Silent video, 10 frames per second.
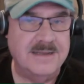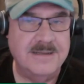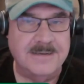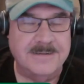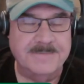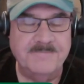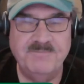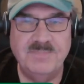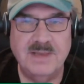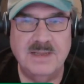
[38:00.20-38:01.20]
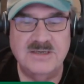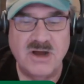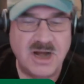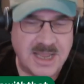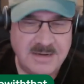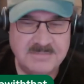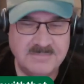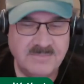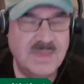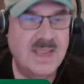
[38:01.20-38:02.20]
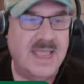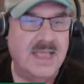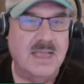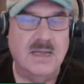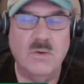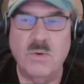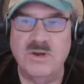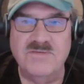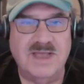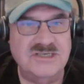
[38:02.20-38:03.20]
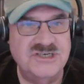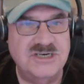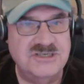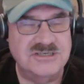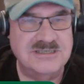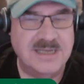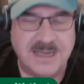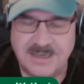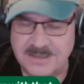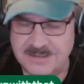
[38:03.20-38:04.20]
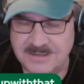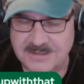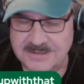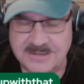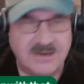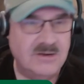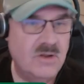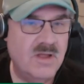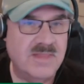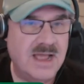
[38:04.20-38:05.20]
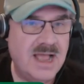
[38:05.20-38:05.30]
like um, Target, uh, or you've got chargers like uh, you know along the